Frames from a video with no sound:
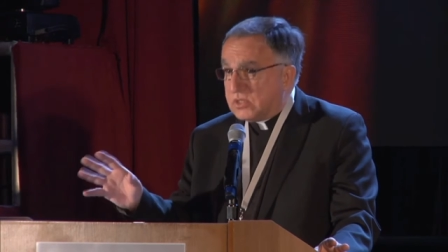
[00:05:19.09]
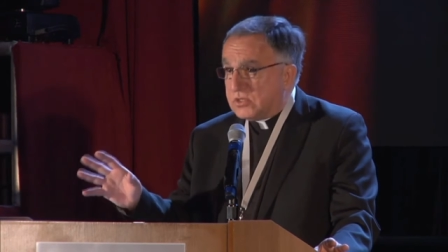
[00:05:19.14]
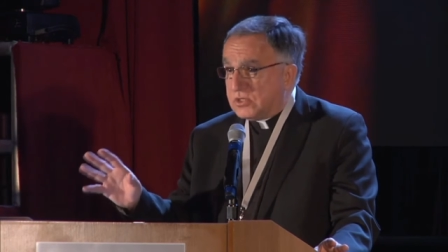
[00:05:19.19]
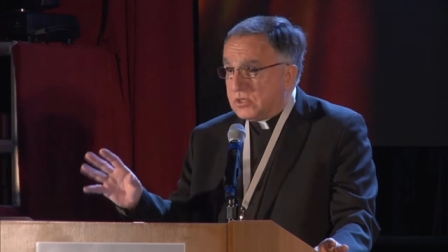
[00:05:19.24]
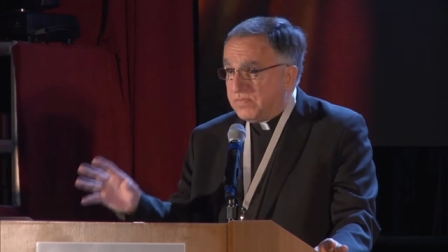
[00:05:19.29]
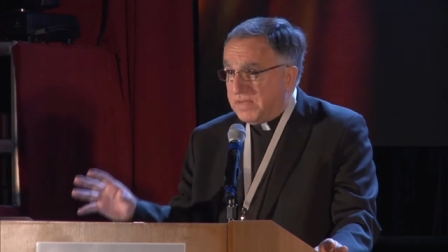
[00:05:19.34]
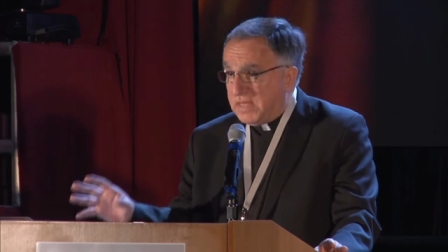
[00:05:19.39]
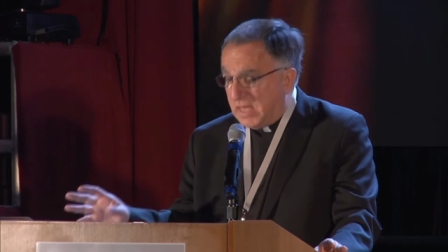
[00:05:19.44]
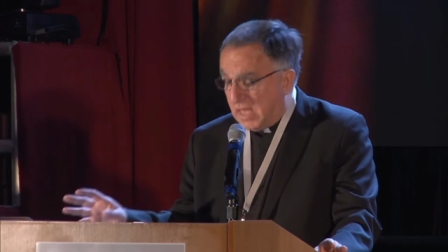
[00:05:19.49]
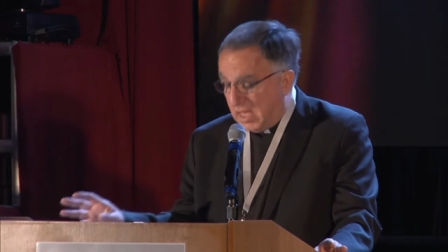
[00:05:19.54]
to
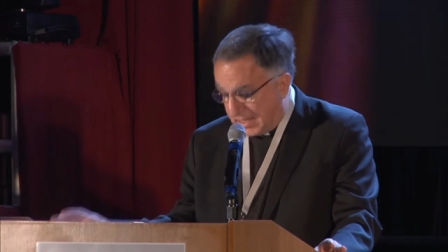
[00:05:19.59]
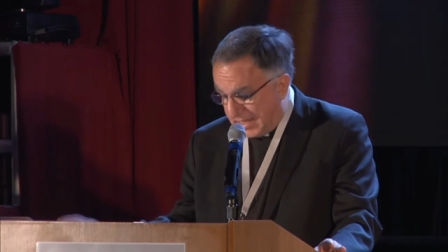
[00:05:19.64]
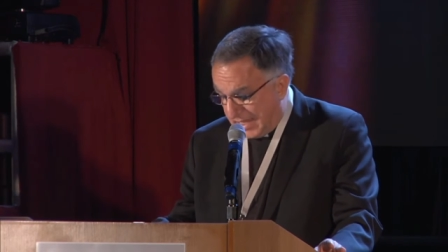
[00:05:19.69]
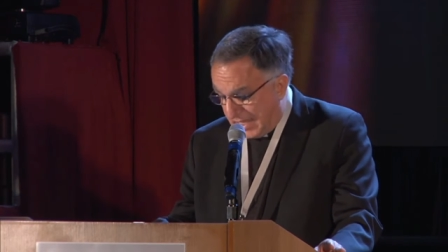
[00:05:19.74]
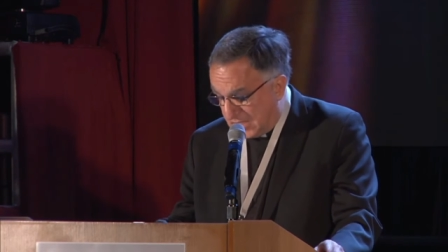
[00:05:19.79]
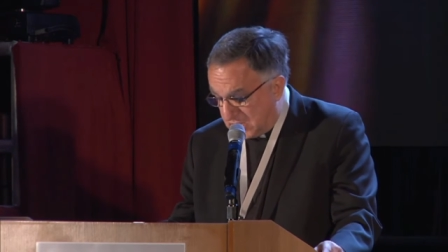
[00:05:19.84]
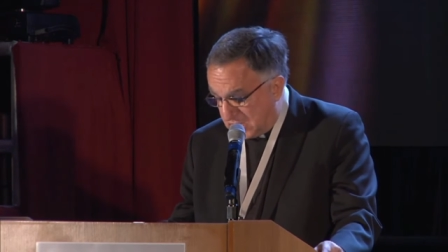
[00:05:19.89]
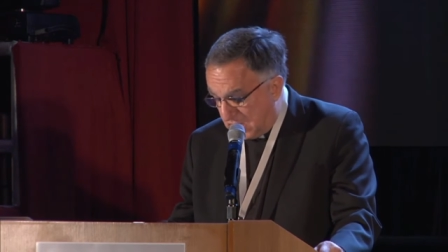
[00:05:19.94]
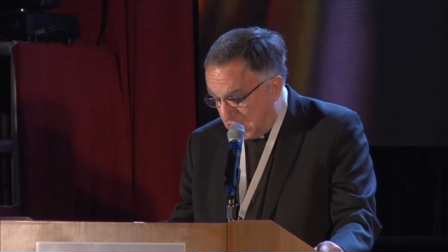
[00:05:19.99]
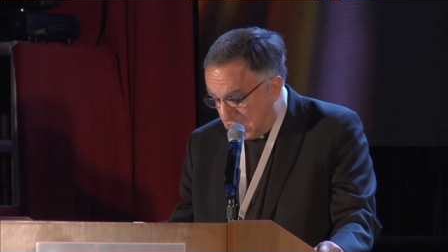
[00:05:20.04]
be a
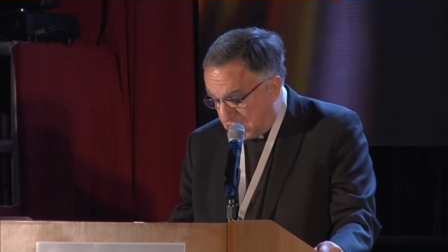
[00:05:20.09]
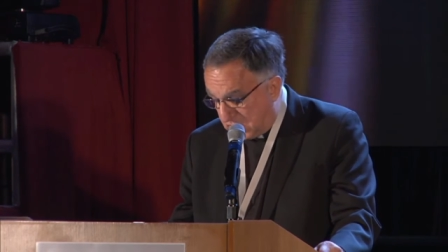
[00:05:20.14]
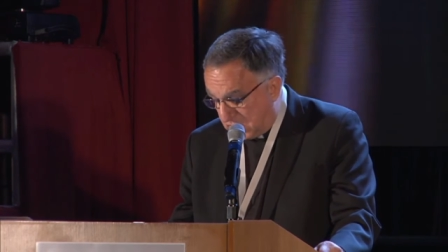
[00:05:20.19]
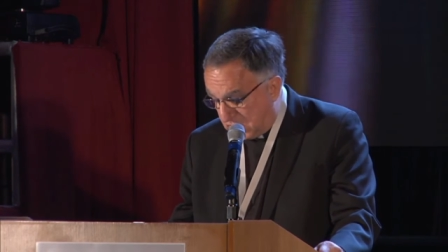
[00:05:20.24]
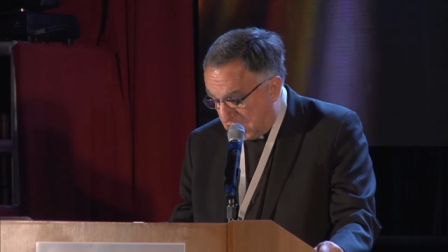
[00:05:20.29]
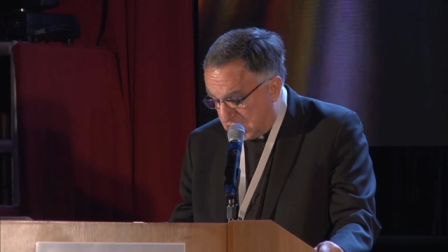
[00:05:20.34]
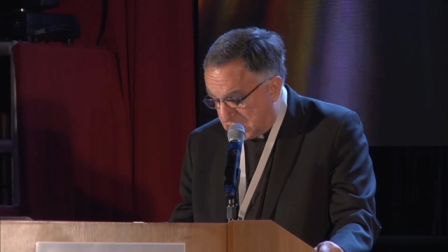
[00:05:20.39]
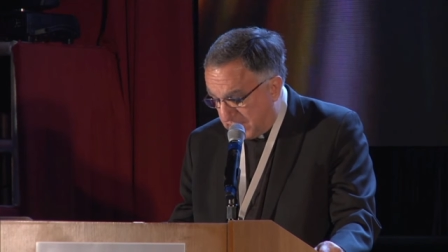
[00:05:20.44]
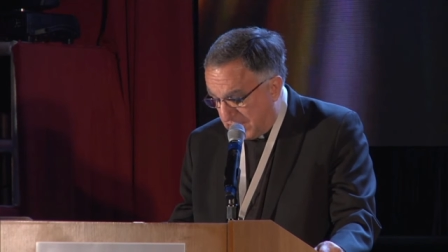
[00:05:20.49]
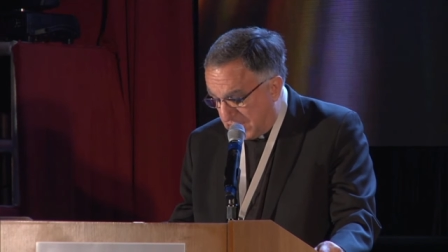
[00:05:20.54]
constant
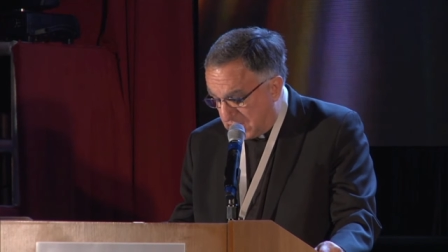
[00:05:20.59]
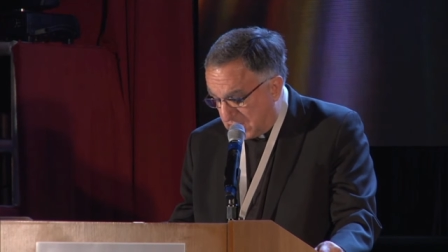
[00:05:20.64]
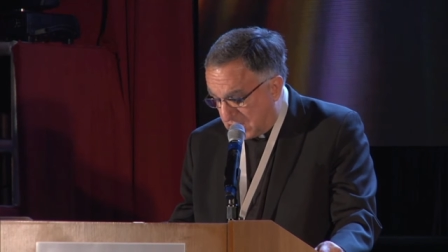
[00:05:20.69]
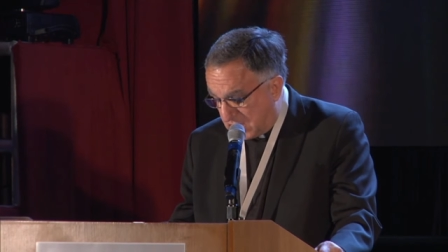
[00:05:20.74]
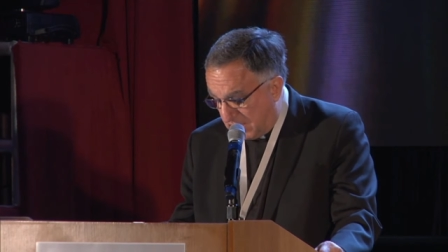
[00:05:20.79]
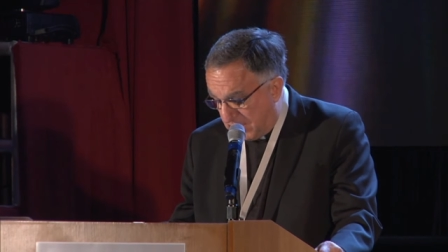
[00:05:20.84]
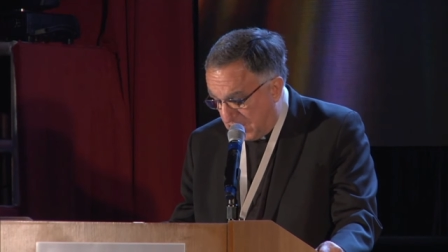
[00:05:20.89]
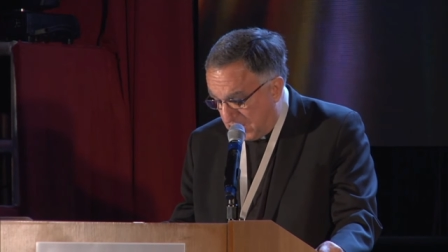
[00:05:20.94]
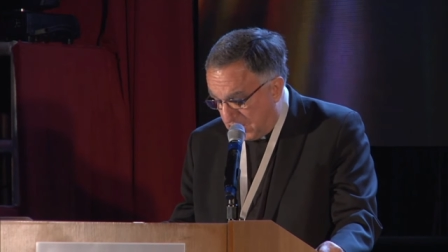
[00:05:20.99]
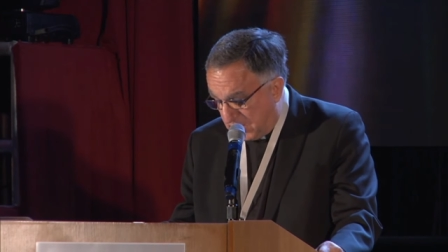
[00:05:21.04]
encouragement to
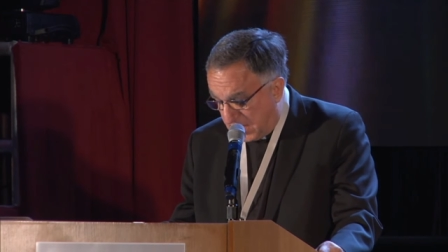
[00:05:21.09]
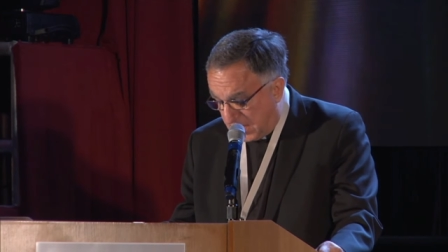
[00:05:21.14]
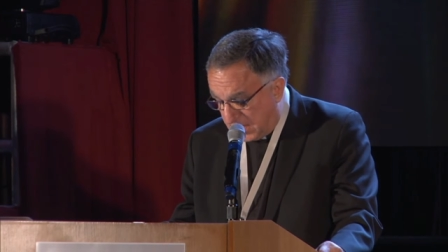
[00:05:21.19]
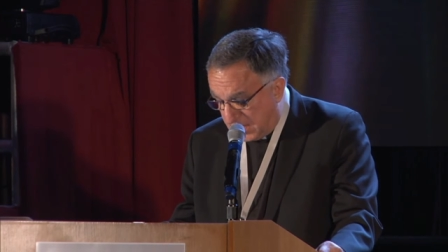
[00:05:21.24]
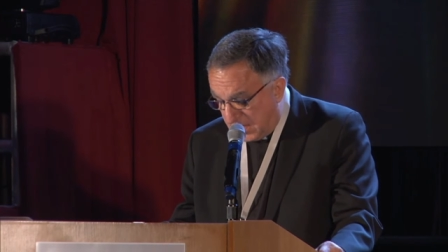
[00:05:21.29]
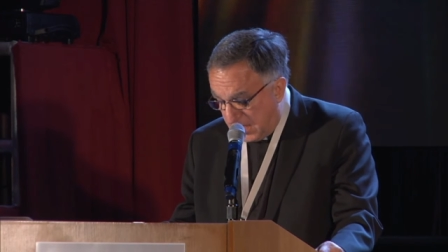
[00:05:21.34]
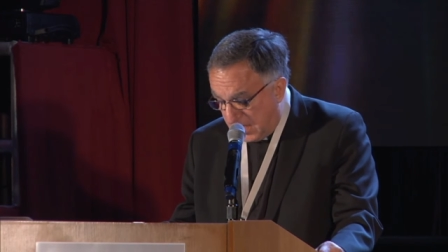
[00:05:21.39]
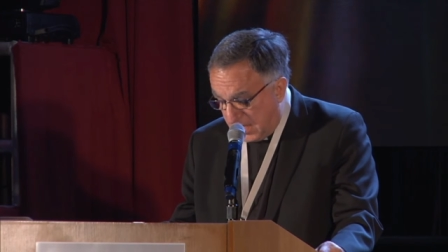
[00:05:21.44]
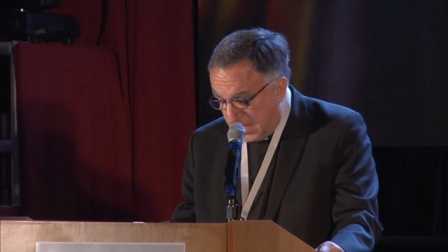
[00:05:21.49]
communion,